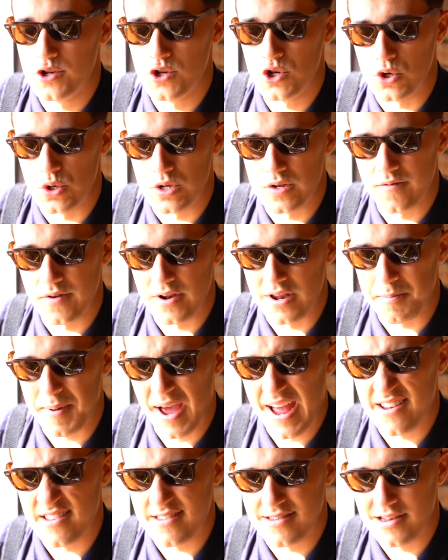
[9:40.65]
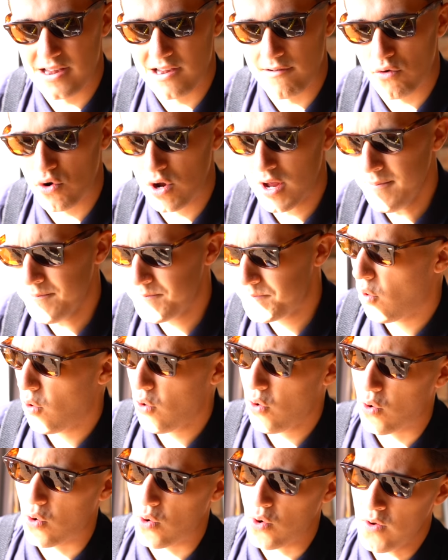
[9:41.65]
Dutifully Pants Delivery,
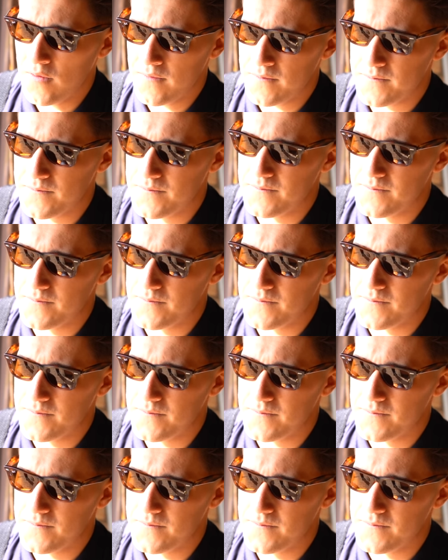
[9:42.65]
or